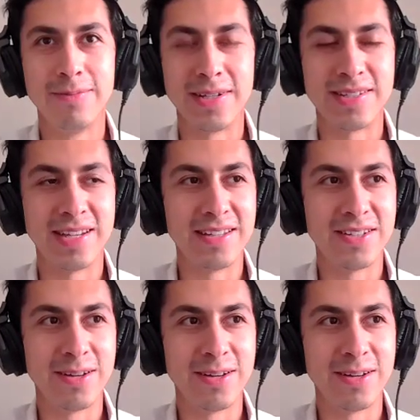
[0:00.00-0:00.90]
saying
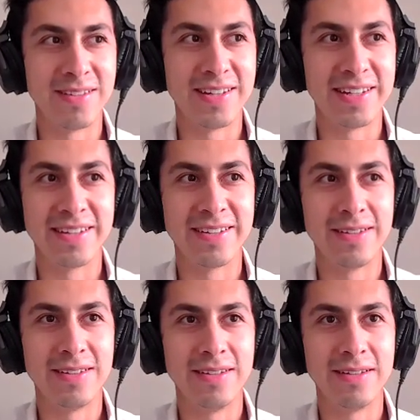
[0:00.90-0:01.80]
something like,
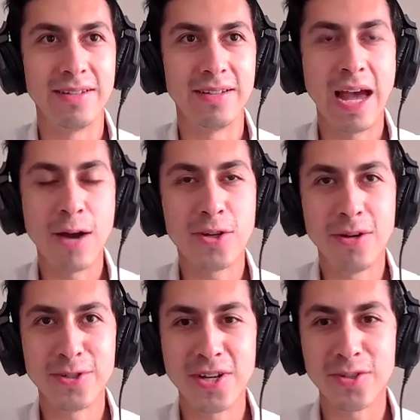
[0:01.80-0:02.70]
how
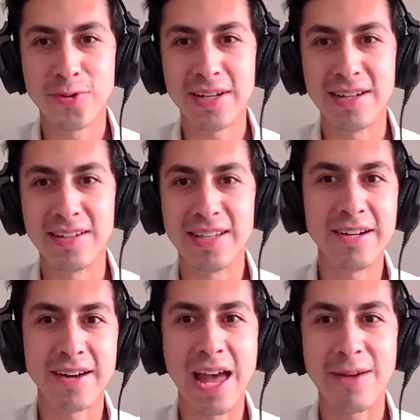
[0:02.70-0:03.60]
come you're not drinking?
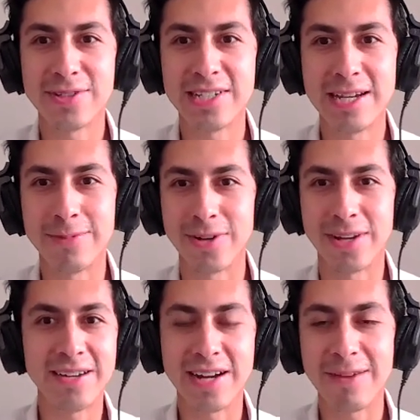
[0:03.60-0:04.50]
Here, have a sip, or
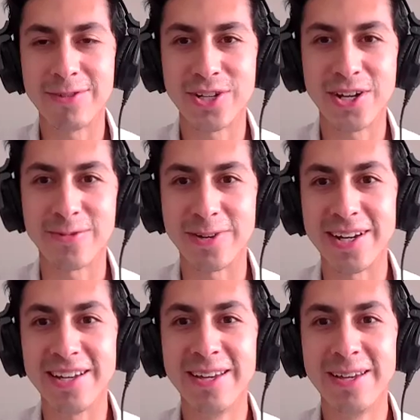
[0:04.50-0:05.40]
here, have a shot,
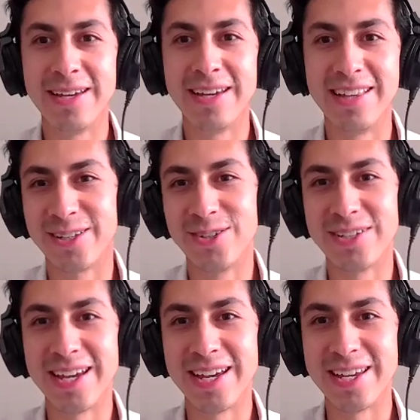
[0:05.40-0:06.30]
right? And like you
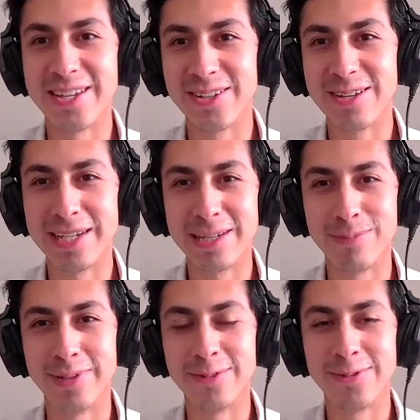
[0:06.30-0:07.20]
said, you can make it
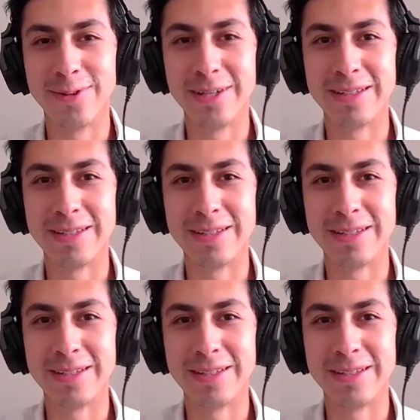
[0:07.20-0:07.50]
playful and